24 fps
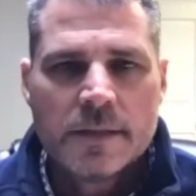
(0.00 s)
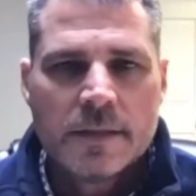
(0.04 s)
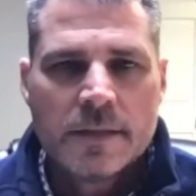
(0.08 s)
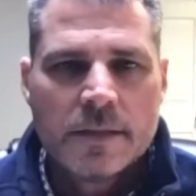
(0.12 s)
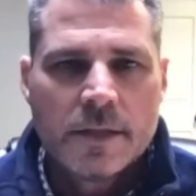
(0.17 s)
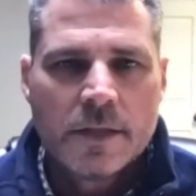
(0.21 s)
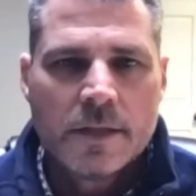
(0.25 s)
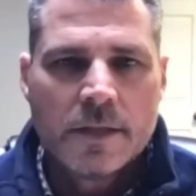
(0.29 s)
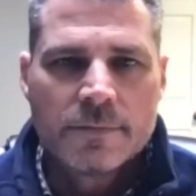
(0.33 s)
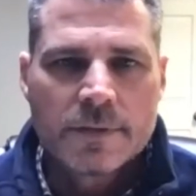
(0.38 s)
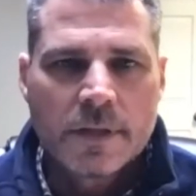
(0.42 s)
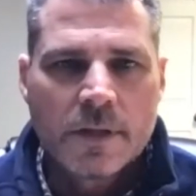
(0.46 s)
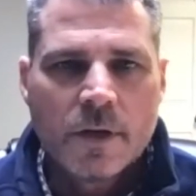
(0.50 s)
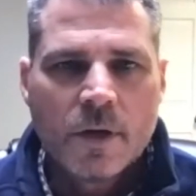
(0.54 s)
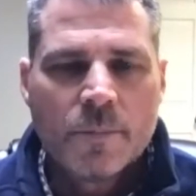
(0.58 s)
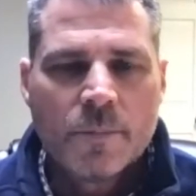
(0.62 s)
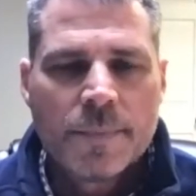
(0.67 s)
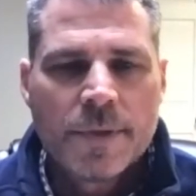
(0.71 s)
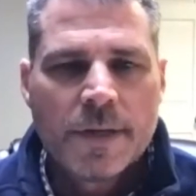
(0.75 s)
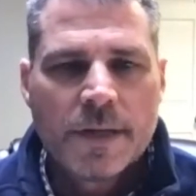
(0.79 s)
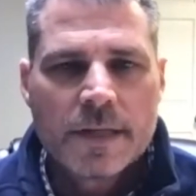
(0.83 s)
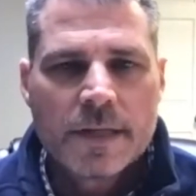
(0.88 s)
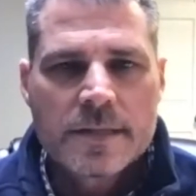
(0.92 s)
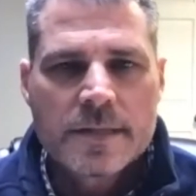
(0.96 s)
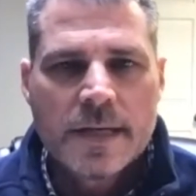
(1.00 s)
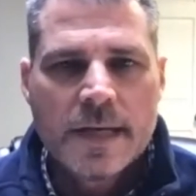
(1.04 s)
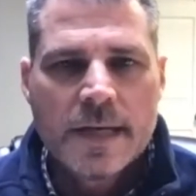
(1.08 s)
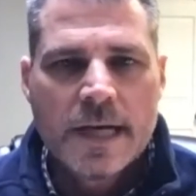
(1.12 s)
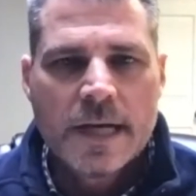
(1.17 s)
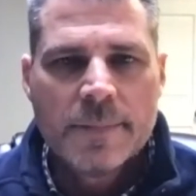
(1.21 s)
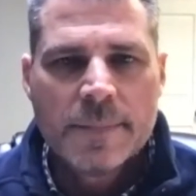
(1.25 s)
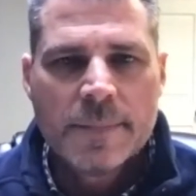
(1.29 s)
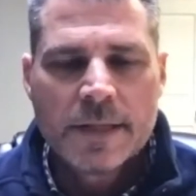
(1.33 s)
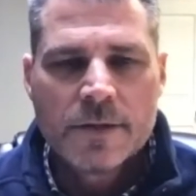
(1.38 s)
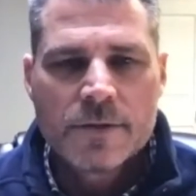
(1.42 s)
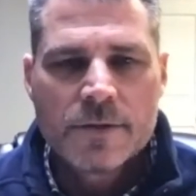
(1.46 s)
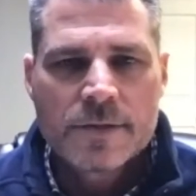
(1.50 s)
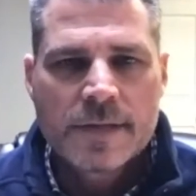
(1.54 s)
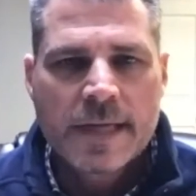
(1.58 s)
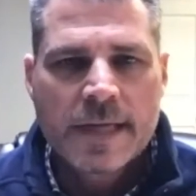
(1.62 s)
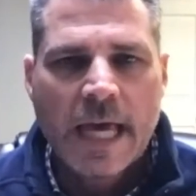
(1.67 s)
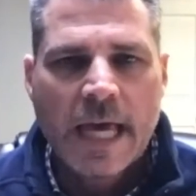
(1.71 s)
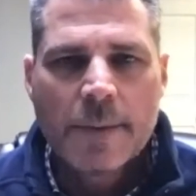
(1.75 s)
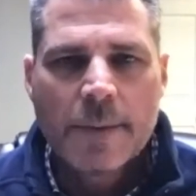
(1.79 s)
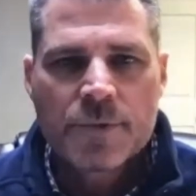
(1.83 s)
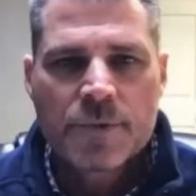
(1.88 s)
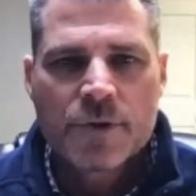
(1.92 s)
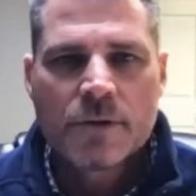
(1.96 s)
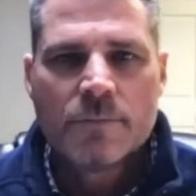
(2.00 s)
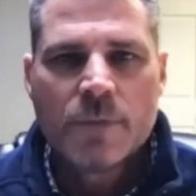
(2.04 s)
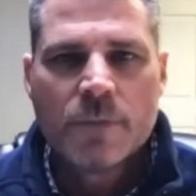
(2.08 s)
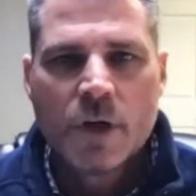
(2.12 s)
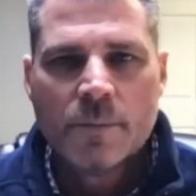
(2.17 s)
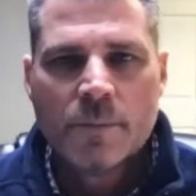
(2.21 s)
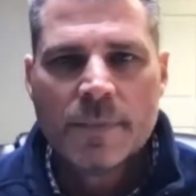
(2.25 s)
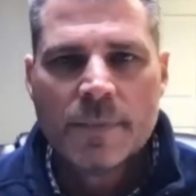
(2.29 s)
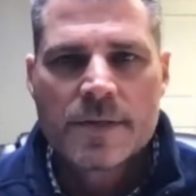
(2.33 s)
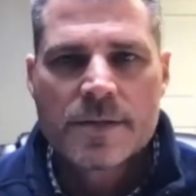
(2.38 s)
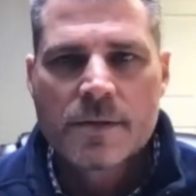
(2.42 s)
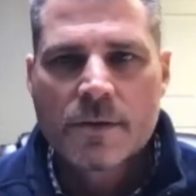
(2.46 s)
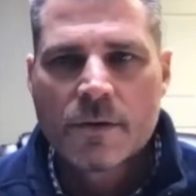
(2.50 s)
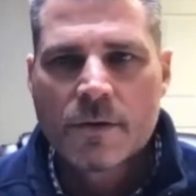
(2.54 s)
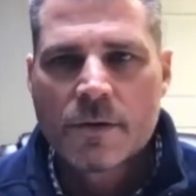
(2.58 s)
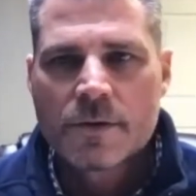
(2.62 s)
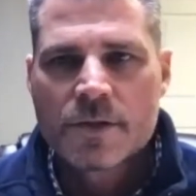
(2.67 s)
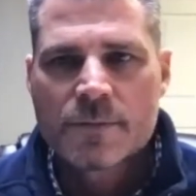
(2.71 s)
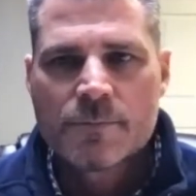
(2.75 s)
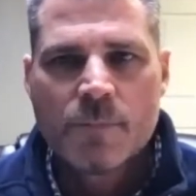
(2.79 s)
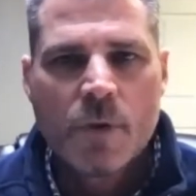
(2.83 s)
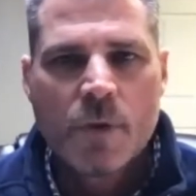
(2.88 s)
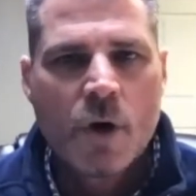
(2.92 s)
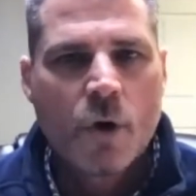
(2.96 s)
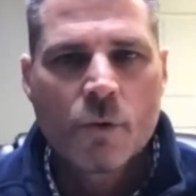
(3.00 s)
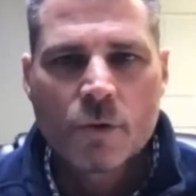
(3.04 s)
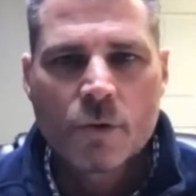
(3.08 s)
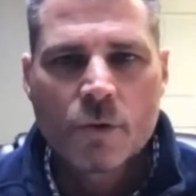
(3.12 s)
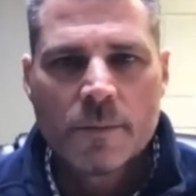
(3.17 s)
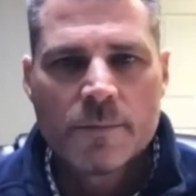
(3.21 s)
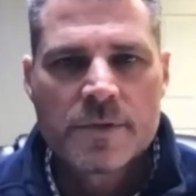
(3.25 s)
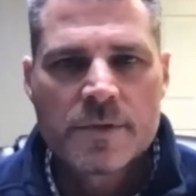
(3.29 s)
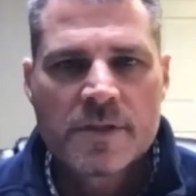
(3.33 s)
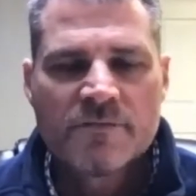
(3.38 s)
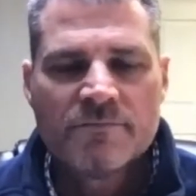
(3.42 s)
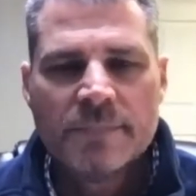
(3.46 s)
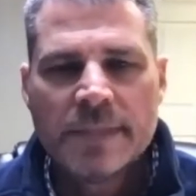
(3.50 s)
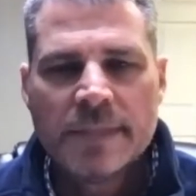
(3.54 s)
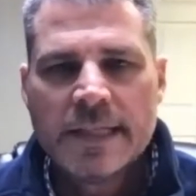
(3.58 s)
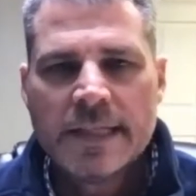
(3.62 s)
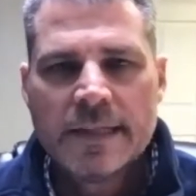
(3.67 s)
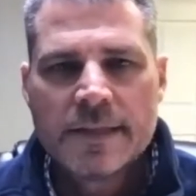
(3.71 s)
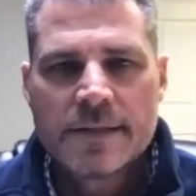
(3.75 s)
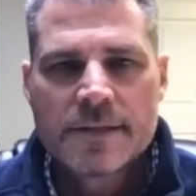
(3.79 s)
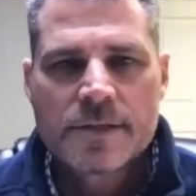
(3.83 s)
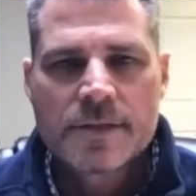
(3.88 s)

over the long period of time. And those capture moments are small groups of men.